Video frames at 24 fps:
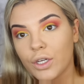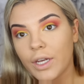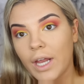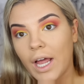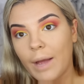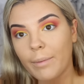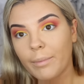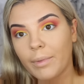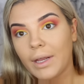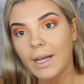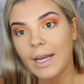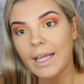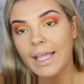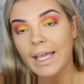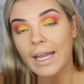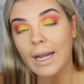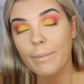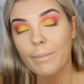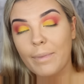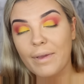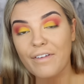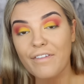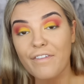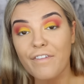Now I'm going to get
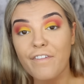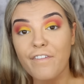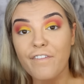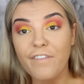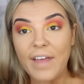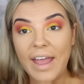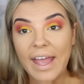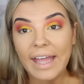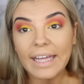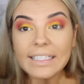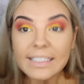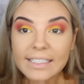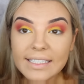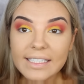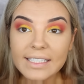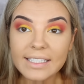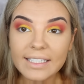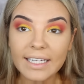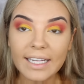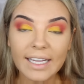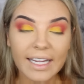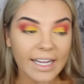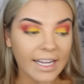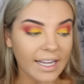a bit
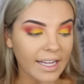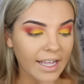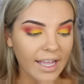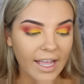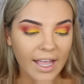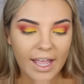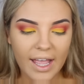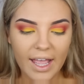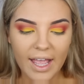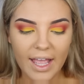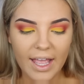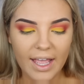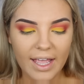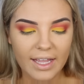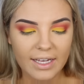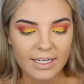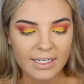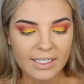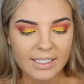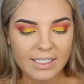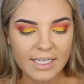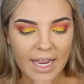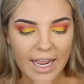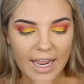fancy
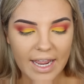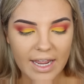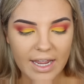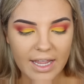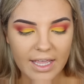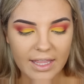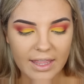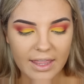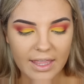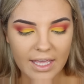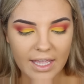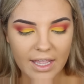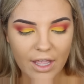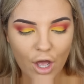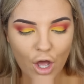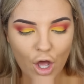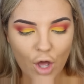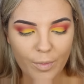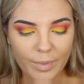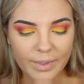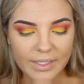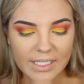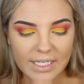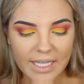and take the
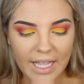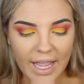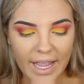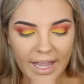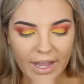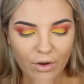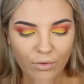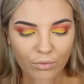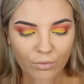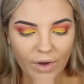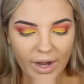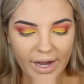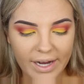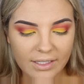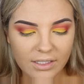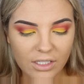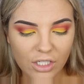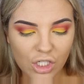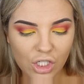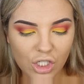Urban Decay Razor